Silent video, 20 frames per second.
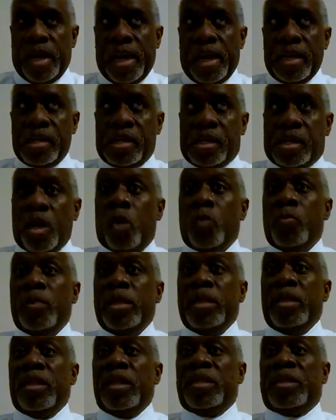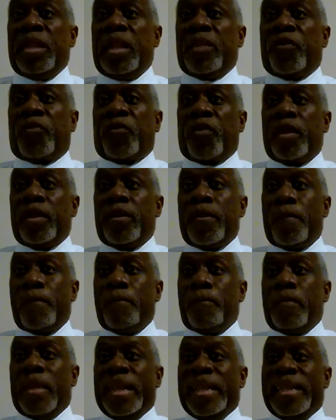and show me the different
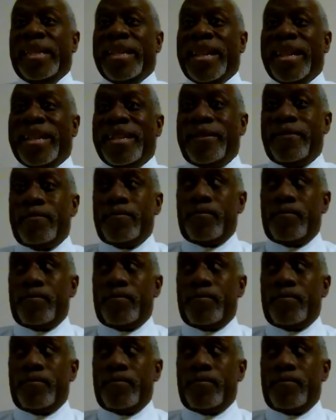meaning.